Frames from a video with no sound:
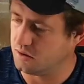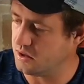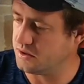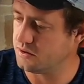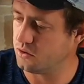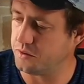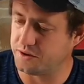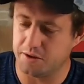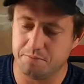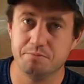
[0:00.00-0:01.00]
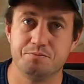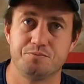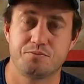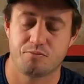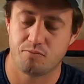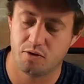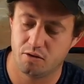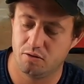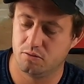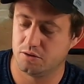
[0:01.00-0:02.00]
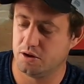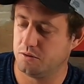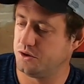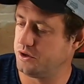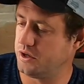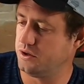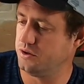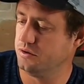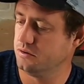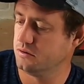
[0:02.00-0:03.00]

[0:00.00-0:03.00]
guys just a quick tip also what you can do